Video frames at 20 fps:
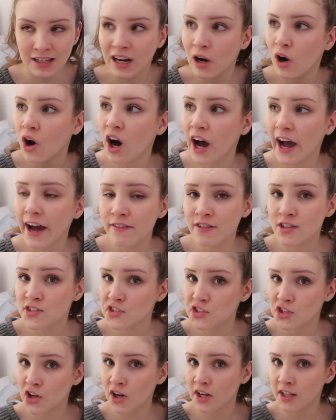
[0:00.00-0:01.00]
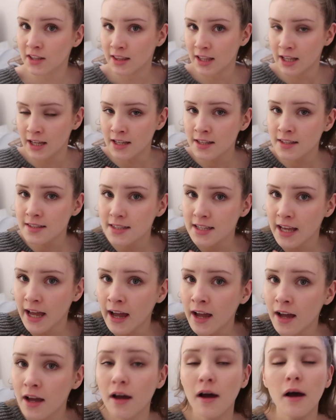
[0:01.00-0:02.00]
Now, I haven't started this
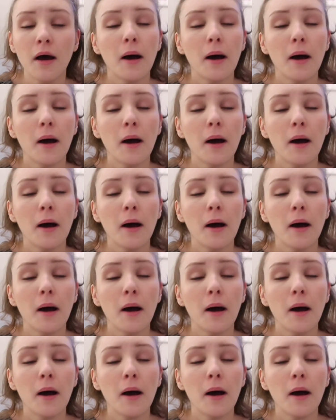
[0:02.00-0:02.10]
yet,